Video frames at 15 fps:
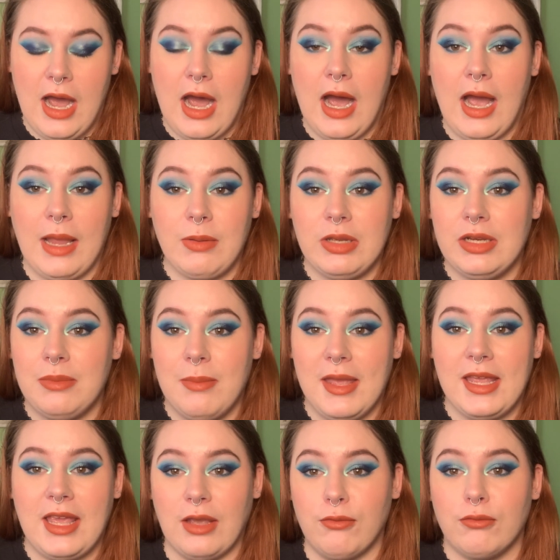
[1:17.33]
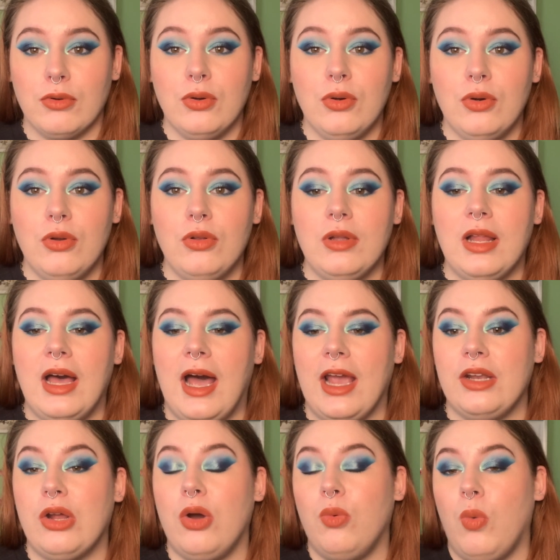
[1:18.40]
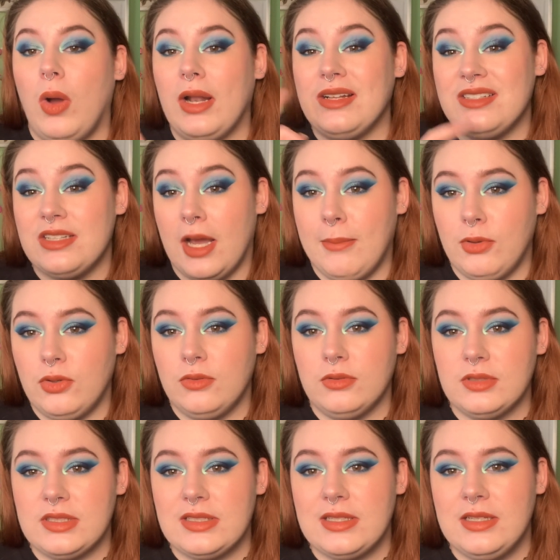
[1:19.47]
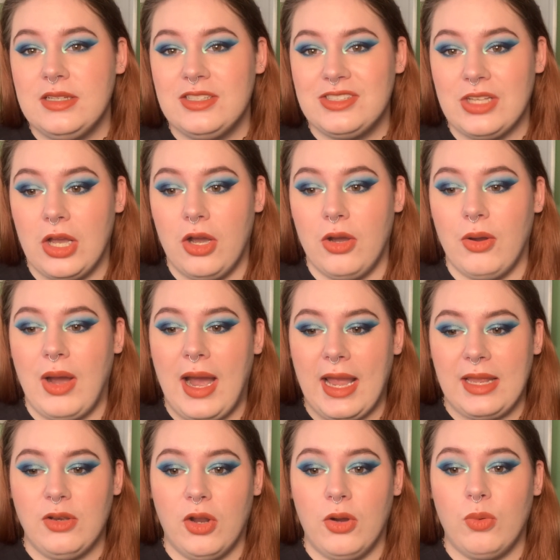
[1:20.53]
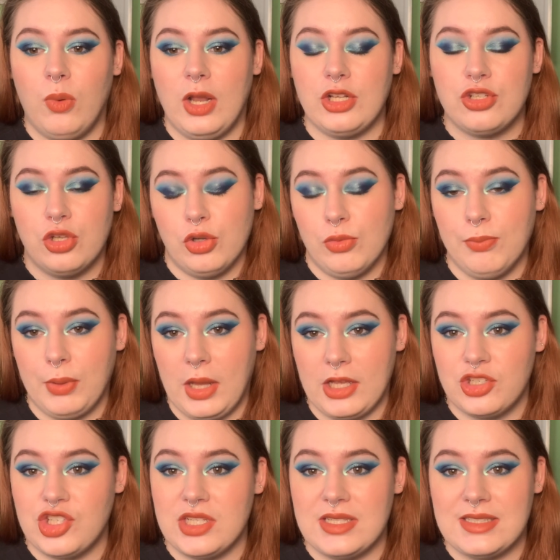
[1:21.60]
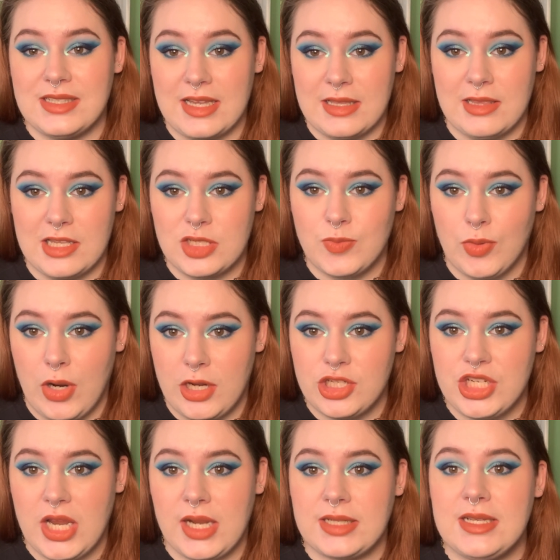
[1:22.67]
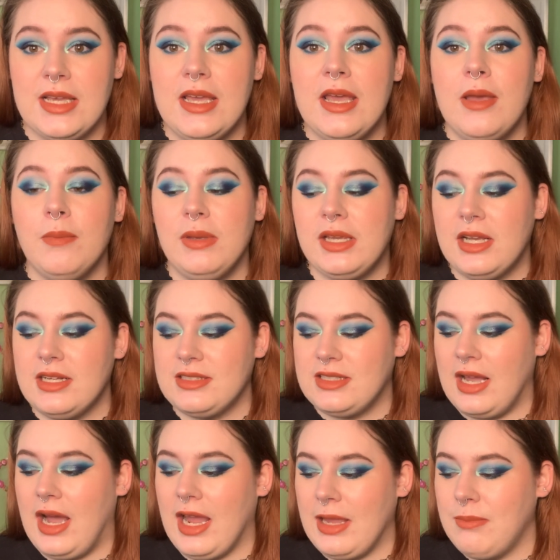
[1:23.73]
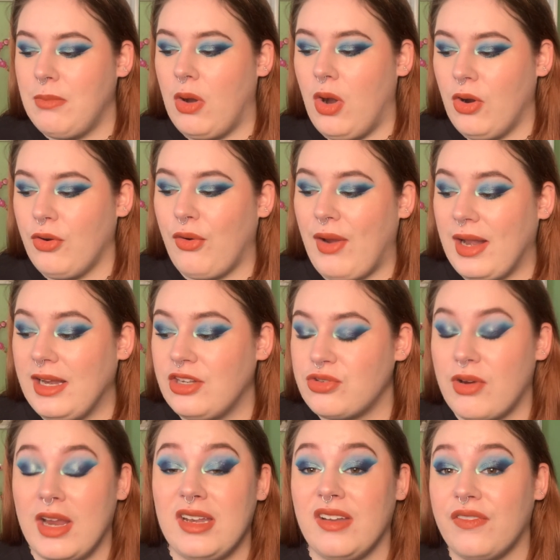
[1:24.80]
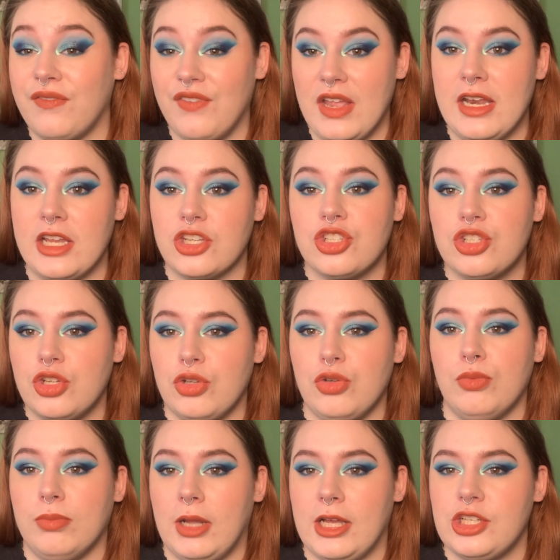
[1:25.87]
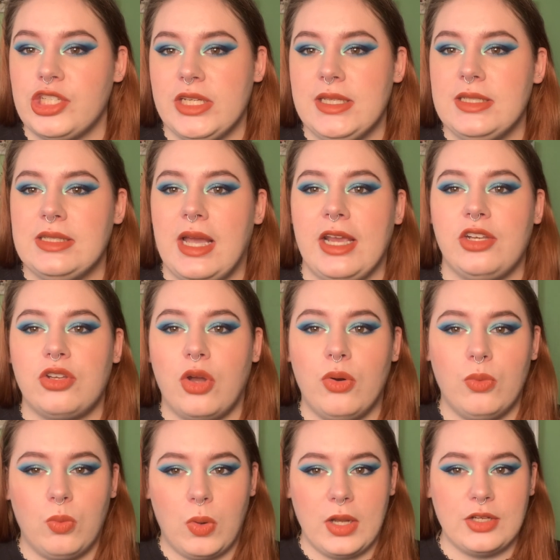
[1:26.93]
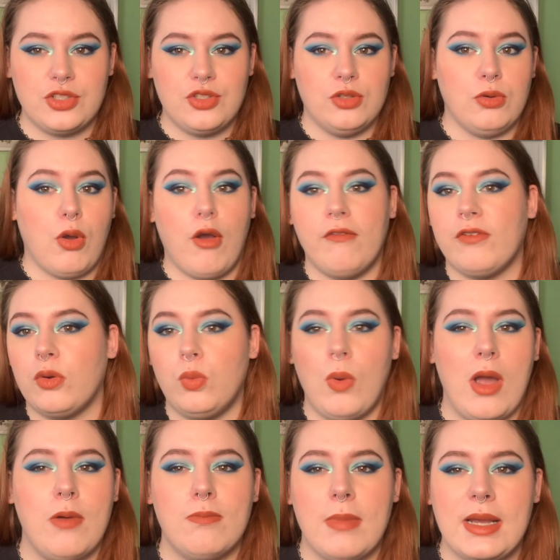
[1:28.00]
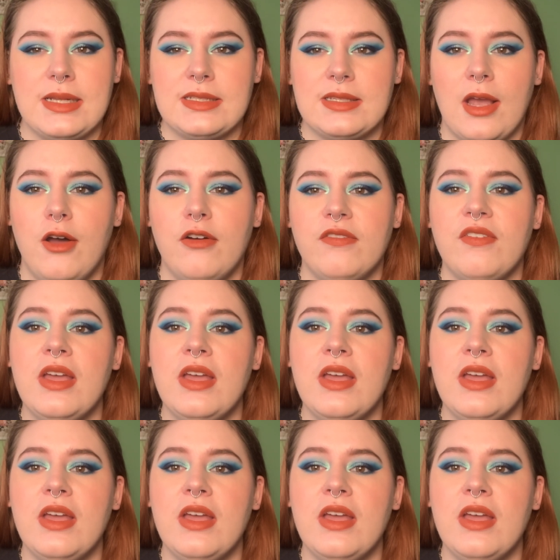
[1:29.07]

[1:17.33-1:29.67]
I'm gonna make a rule. I don't want doubles, so I don't want 2 blushes in this project because I am already trying to finish 2 blushes. I don't want to overwhelm myself.